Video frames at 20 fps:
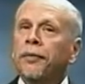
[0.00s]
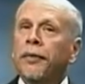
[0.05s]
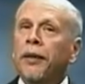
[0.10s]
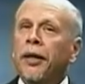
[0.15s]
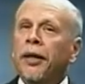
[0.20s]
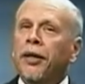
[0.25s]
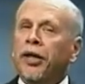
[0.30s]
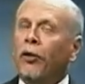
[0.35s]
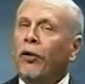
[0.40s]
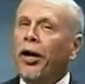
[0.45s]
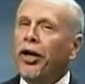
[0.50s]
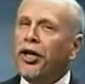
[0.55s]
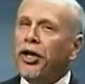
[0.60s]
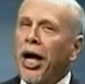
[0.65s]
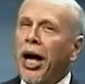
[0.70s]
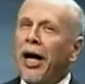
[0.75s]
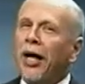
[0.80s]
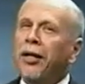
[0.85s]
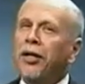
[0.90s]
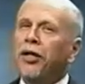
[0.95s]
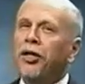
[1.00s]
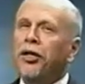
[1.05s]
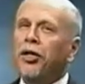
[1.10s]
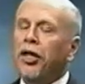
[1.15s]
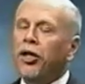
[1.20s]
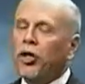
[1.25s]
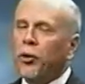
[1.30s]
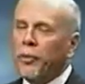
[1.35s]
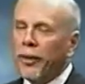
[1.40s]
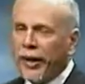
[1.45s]
The great challenge is that
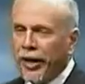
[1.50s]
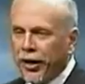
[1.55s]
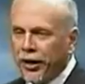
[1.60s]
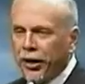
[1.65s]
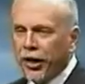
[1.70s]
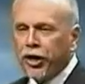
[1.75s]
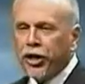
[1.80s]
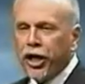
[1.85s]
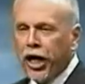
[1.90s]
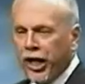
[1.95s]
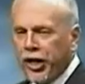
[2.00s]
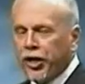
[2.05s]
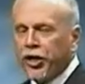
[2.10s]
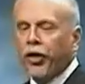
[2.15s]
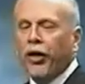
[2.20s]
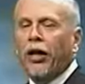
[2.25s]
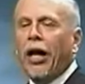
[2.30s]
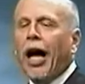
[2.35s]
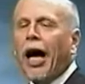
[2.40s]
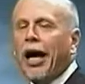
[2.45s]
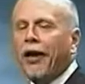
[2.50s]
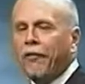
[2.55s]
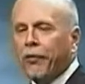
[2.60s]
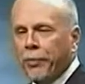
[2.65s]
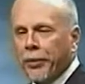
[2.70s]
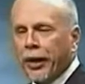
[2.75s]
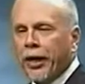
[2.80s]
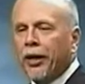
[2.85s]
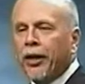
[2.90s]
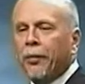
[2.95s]
you begin to change your life. You
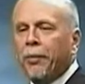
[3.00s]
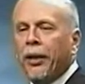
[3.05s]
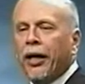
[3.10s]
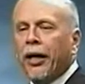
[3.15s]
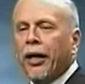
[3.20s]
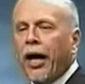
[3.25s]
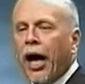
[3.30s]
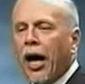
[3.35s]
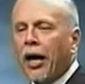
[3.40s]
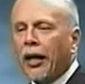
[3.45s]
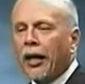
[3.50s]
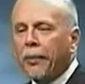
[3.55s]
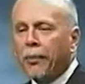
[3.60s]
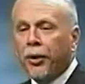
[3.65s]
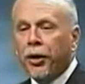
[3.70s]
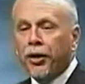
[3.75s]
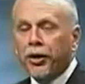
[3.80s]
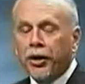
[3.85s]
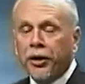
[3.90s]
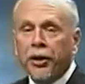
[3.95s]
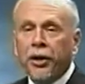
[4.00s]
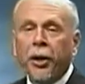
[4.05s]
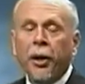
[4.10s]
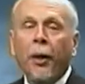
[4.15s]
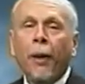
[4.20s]
begin to be a godly person.